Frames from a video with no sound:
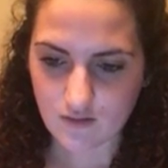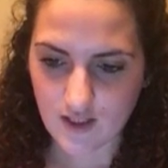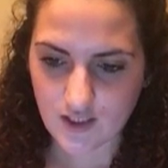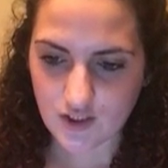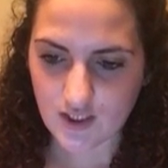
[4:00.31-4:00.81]

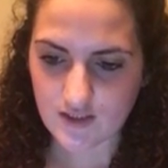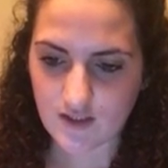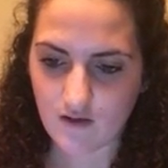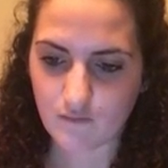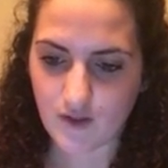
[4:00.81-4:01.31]
donations
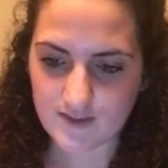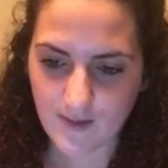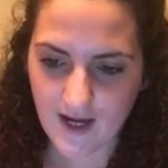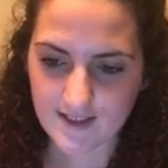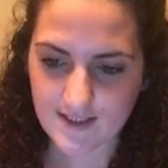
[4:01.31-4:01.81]
of bus
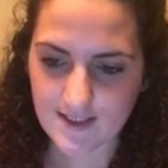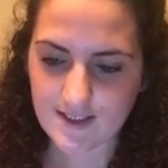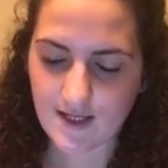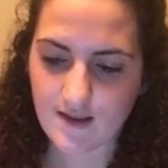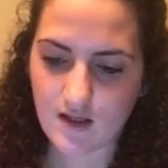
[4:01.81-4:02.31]

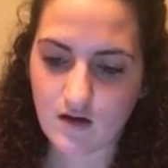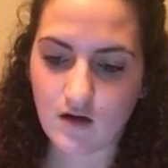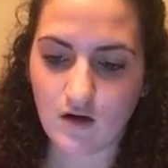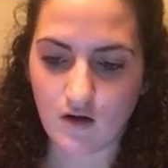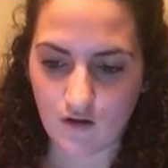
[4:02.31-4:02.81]
passes, and then
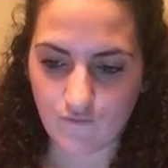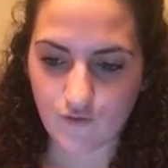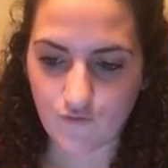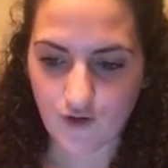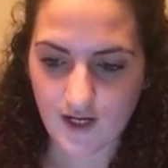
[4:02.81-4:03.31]

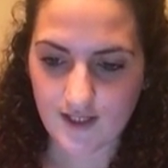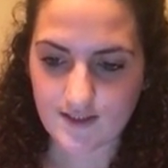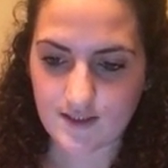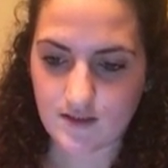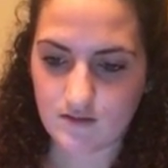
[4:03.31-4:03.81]
Food for
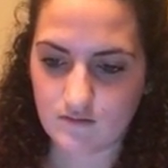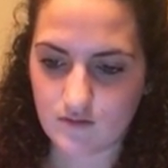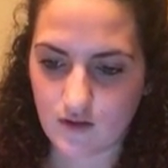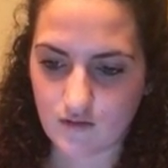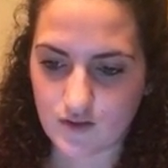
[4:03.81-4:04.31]
Kids,
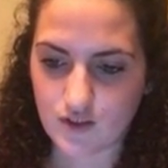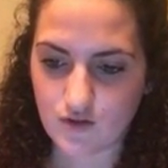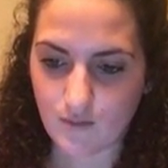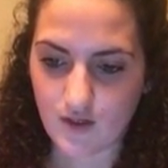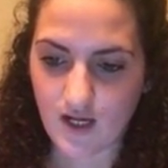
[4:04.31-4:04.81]

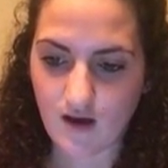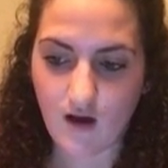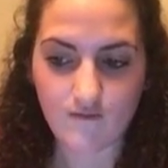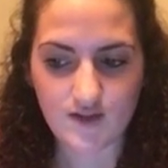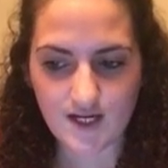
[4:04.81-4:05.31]
distributing
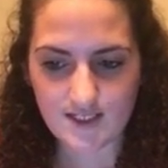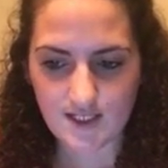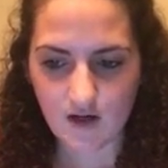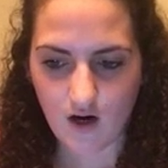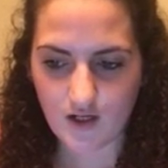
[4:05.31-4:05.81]
of the
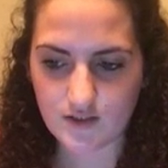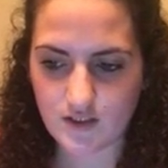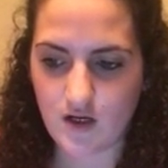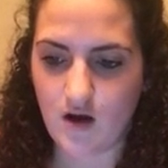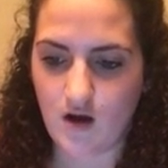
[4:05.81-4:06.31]
ID
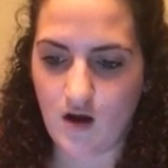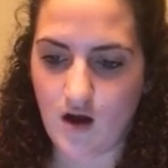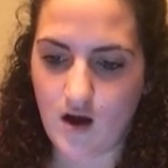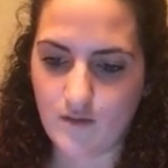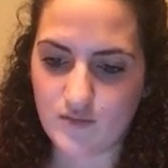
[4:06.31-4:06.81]
cards.
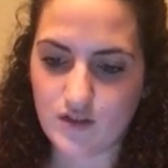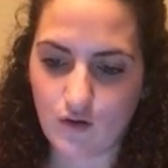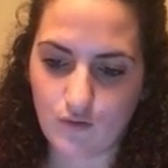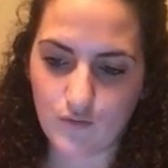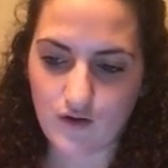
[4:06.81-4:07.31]

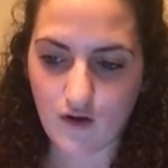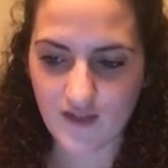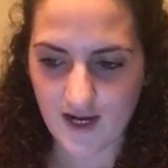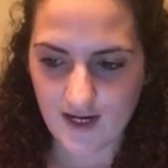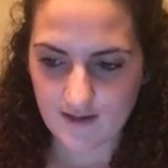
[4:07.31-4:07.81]
So with all
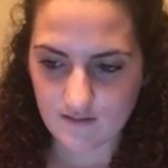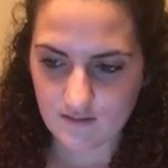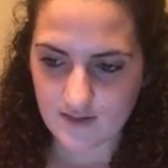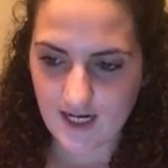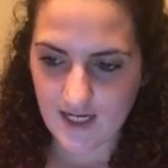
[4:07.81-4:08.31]
that
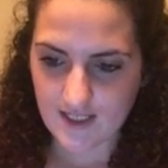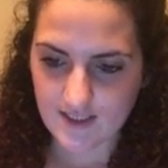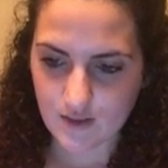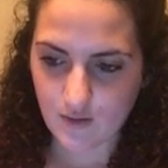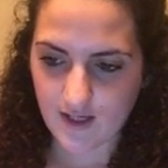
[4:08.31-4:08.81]
taken
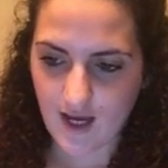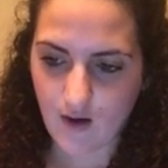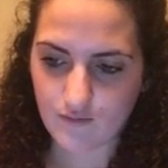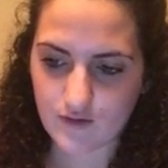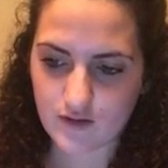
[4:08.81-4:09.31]
into
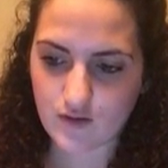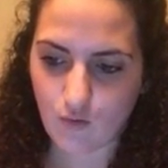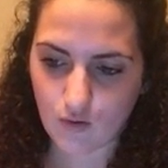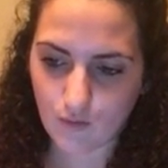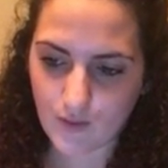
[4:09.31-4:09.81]
account, the
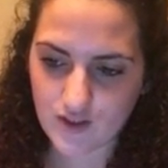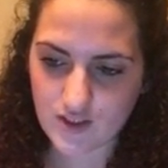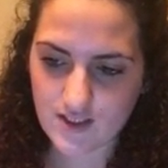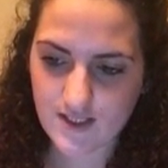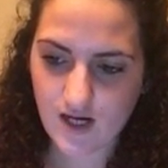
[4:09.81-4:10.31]
total
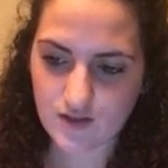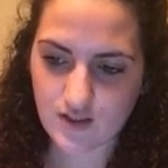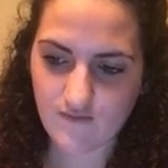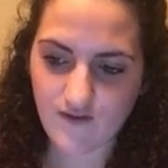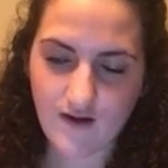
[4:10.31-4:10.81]
budget is
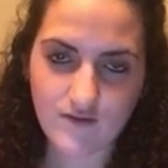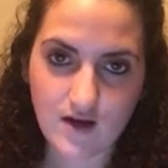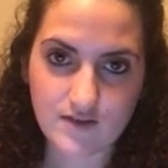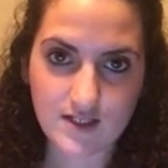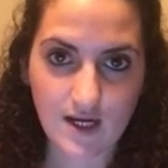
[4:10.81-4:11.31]
actually
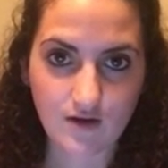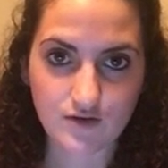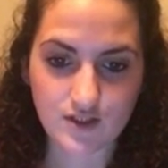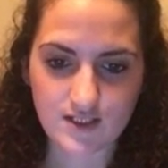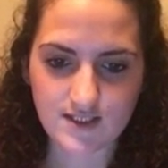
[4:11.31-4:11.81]

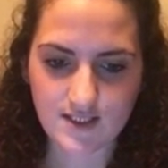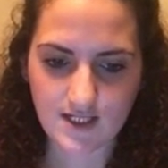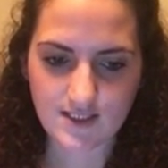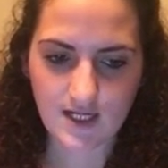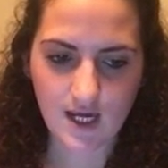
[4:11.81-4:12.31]

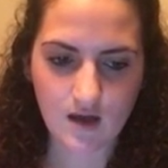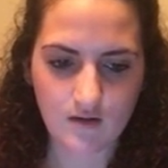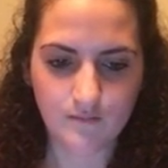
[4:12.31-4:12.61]
$5,860.